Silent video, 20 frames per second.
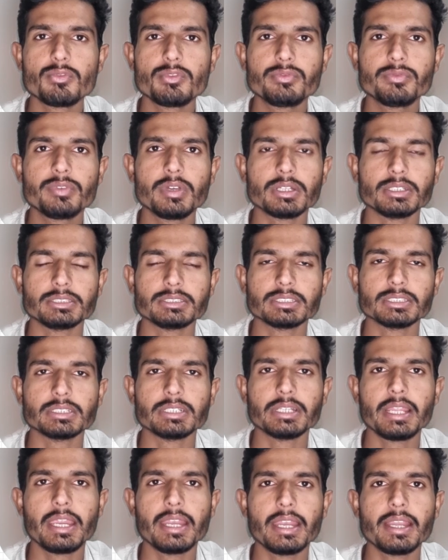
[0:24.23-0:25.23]

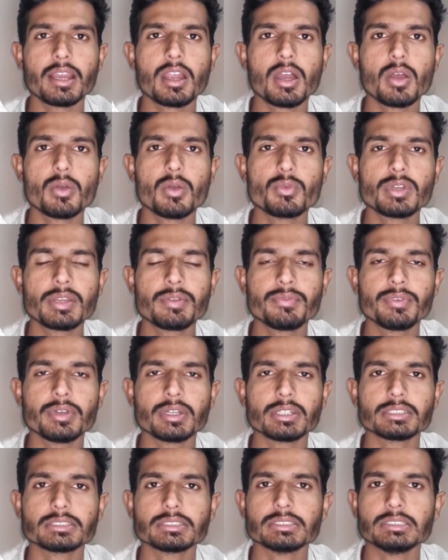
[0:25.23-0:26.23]
function and a COUNTA
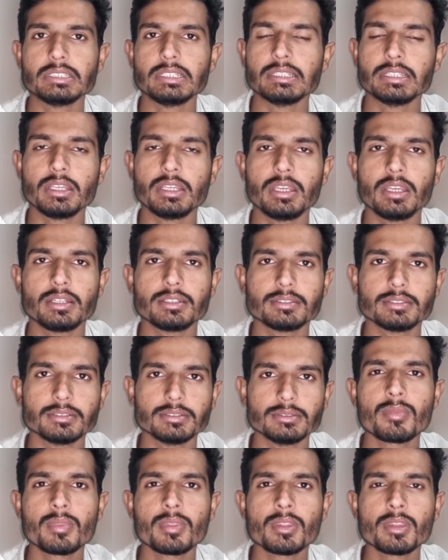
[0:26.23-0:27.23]
function in the Excel.
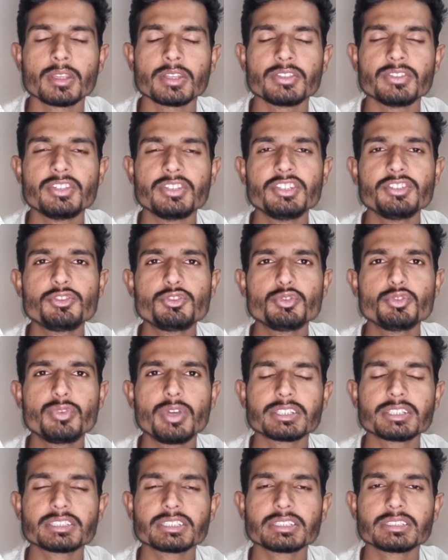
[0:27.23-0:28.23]
These two
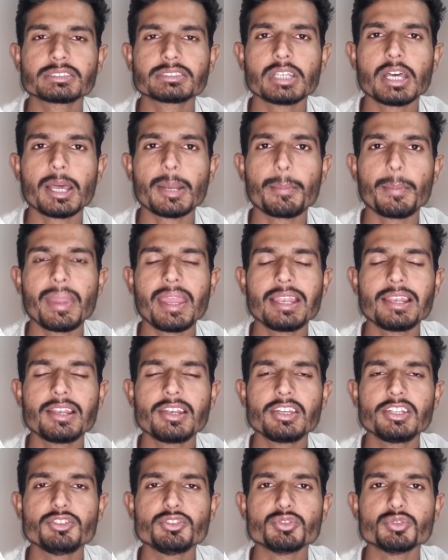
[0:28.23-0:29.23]
functions are
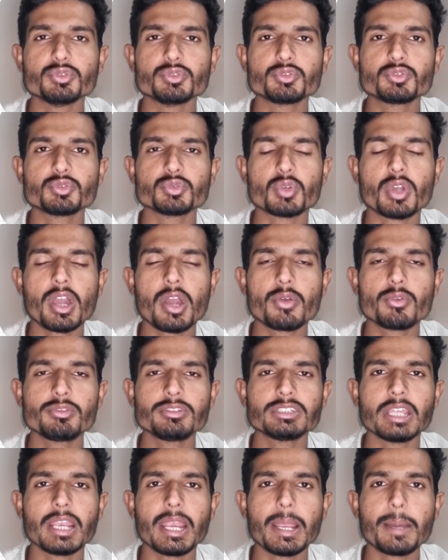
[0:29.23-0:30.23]
mainly used to
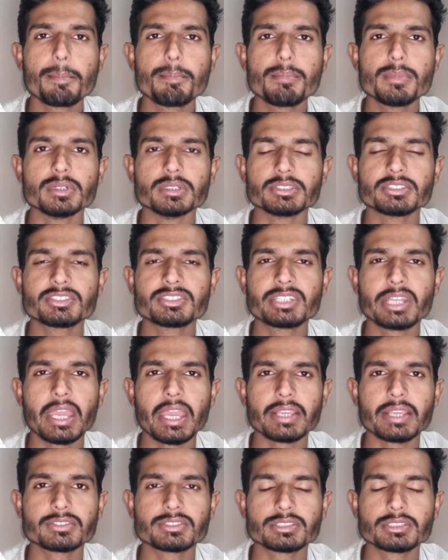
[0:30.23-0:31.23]
count the numbers,
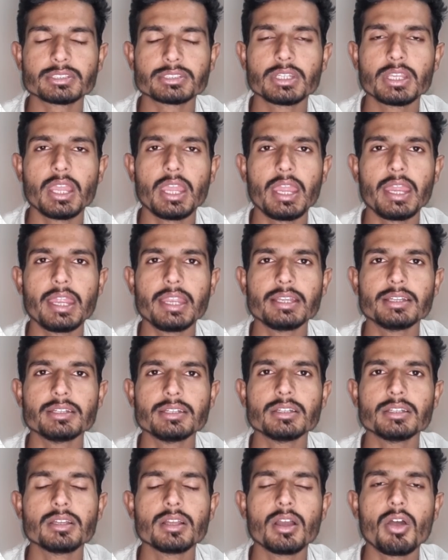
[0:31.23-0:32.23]
text, and
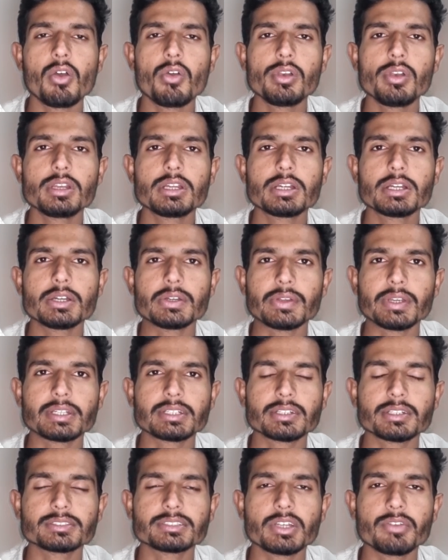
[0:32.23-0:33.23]
all
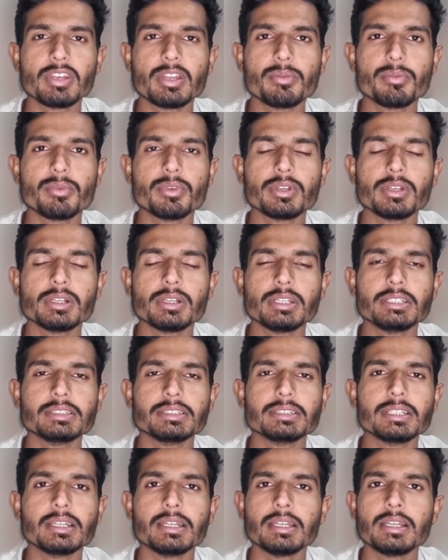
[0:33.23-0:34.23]
characters available in
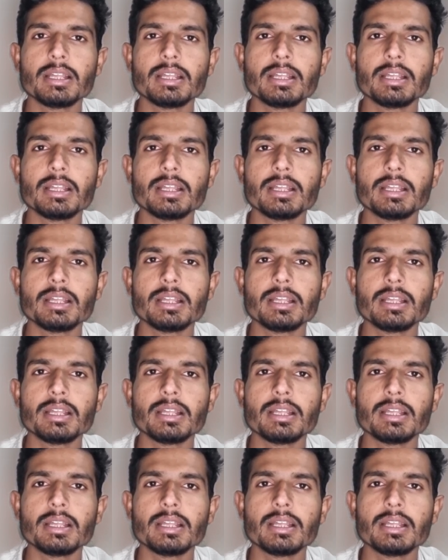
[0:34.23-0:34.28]
the